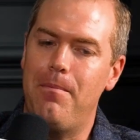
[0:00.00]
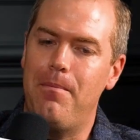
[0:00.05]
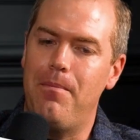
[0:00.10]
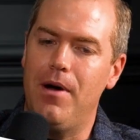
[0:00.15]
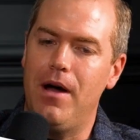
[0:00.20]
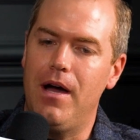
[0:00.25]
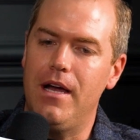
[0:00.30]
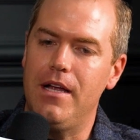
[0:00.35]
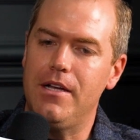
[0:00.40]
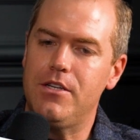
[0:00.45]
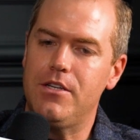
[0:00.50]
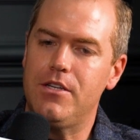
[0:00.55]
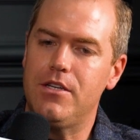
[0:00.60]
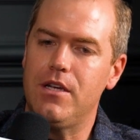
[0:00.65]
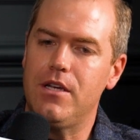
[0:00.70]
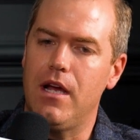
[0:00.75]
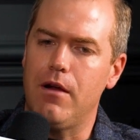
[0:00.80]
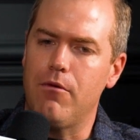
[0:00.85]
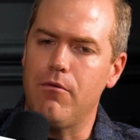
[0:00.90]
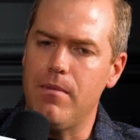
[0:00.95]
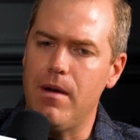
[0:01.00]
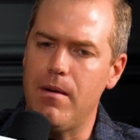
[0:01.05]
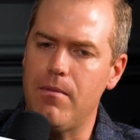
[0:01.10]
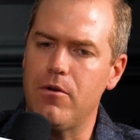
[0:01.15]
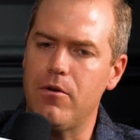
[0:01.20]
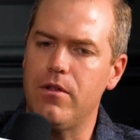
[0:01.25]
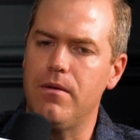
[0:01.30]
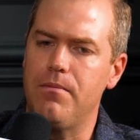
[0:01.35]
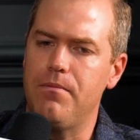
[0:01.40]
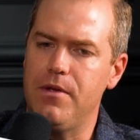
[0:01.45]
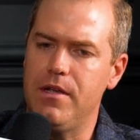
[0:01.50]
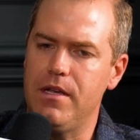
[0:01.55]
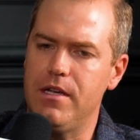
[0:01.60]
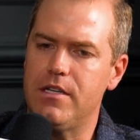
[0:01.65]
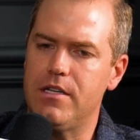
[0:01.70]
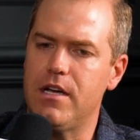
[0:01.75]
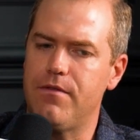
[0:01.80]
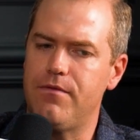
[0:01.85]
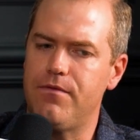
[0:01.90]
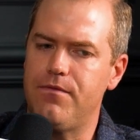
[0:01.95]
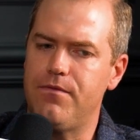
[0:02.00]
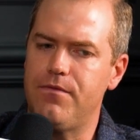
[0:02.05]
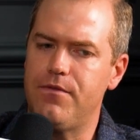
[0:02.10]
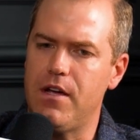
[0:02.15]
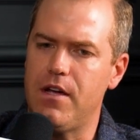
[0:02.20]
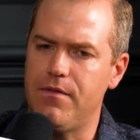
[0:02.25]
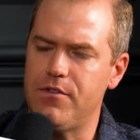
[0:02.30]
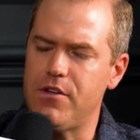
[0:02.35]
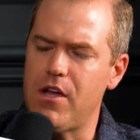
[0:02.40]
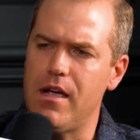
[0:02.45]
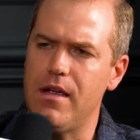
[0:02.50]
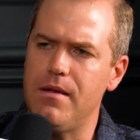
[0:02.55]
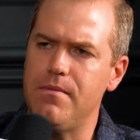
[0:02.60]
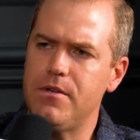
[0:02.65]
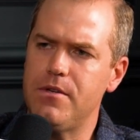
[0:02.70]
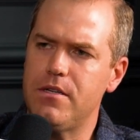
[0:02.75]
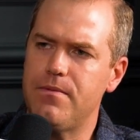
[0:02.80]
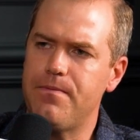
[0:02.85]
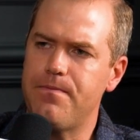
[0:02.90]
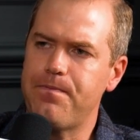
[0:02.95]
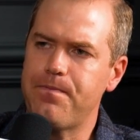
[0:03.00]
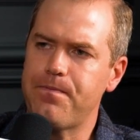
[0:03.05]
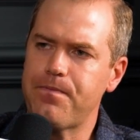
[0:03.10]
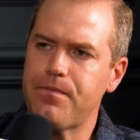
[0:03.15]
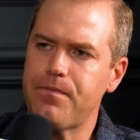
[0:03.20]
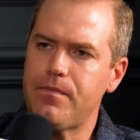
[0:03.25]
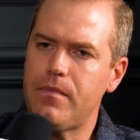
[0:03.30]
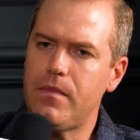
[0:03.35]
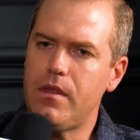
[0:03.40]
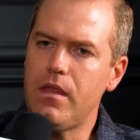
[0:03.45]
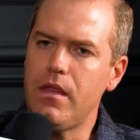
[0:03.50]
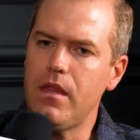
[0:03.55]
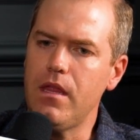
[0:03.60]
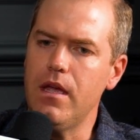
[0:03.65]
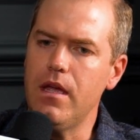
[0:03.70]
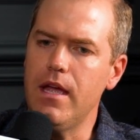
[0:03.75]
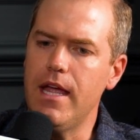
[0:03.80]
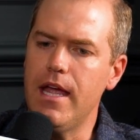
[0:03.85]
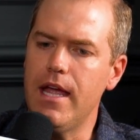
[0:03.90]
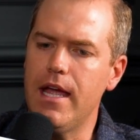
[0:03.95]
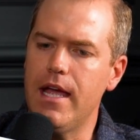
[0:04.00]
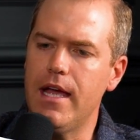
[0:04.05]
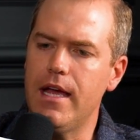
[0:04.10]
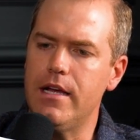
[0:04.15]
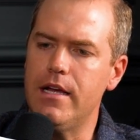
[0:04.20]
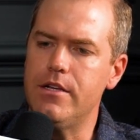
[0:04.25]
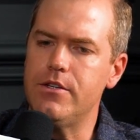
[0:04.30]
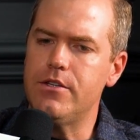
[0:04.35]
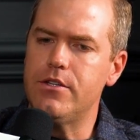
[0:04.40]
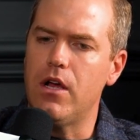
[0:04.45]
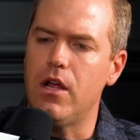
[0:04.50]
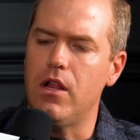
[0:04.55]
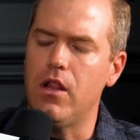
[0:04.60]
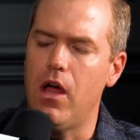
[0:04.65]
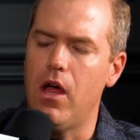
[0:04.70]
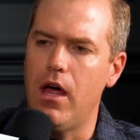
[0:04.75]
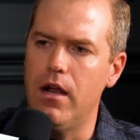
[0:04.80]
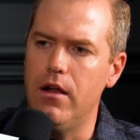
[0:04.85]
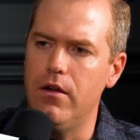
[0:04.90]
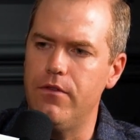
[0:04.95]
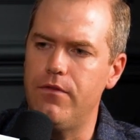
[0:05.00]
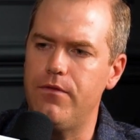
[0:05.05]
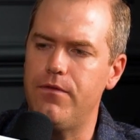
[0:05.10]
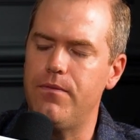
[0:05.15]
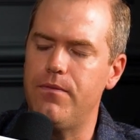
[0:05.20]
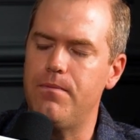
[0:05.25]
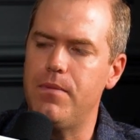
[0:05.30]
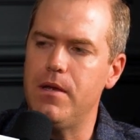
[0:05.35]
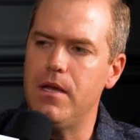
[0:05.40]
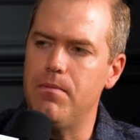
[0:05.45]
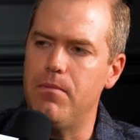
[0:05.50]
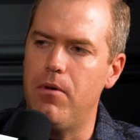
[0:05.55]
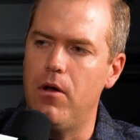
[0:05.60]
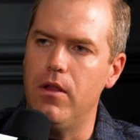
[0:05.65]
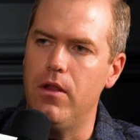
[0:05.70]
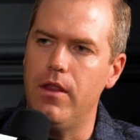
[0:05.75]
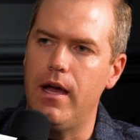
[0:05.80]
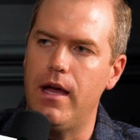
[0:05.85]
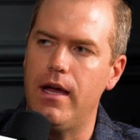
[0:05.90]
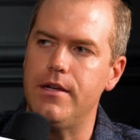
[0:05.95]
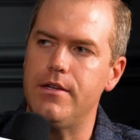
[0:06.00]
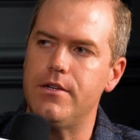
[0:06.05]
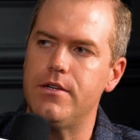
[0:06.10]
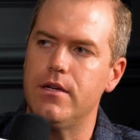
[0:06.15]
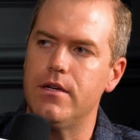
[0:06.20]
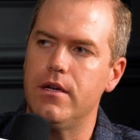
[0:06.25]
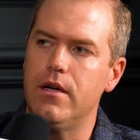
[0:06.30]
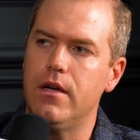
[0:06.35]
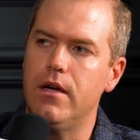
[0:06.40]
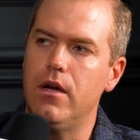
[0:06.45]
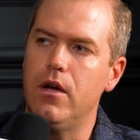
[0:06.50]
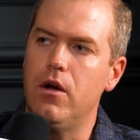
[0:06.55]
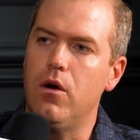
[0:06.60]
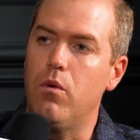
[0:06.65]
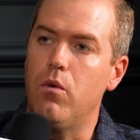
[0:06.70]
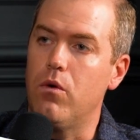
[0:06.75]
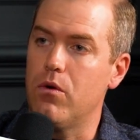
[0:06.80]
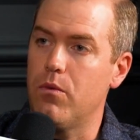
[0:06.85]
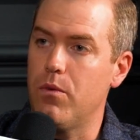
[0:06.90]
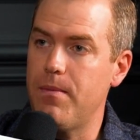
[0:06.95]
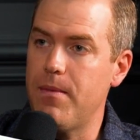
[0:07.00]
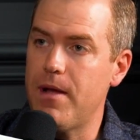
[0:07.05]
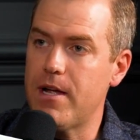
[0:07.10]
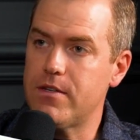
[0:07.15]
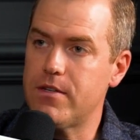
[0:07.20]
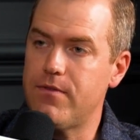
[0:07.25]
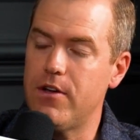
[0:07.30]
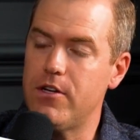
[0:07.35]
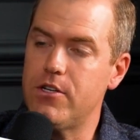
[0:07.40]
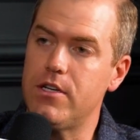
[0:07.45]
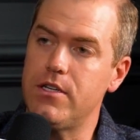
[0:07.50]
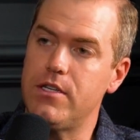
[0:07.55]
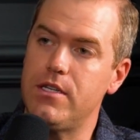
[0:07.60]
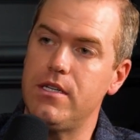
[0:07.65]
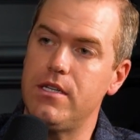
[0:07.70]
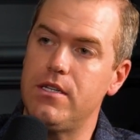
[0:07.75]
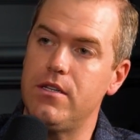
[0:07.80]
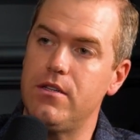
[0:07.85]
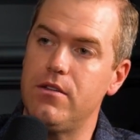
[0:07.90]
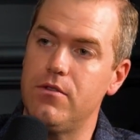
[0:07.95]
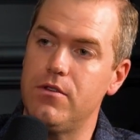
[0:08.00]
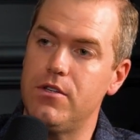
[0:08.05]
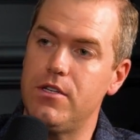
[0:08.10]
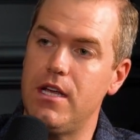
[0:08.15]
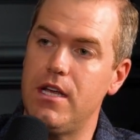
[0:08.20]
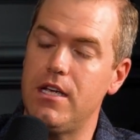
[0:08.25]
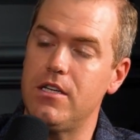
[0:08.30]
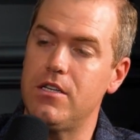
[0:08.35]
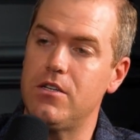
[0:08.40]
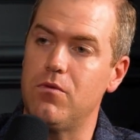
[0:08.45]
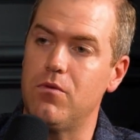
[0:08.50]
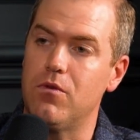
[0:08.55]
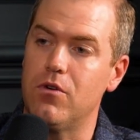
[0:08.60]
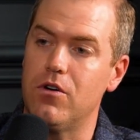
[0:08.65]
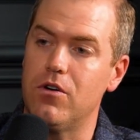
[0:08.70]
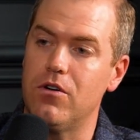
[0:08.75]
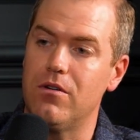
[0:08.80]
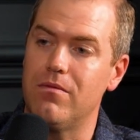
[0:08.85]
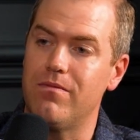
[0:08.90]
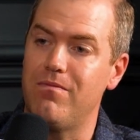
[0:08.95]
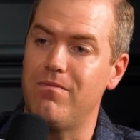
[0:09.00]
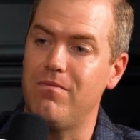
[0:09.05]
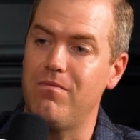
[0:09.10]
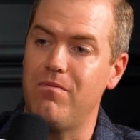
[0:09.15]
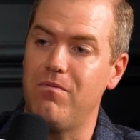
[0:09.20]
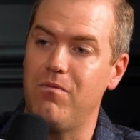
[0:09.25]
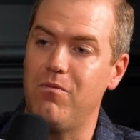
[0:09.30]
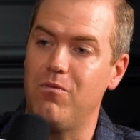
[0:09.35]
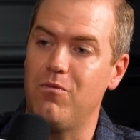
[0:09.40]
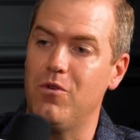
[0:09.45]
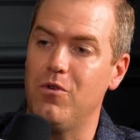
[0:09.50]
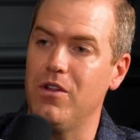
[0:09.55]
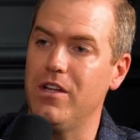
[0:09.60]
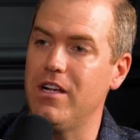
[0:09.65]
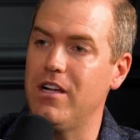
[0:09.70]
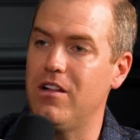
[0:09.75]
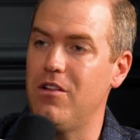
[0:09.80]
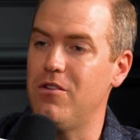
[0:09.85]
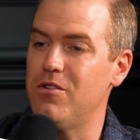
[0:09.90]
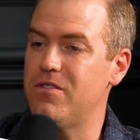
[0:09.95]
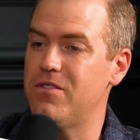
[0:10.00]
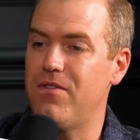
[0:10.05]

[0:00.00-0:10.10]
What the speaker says: but I remember them being tough times. And a lot of people that were RE/MAX franchisees in those days were really close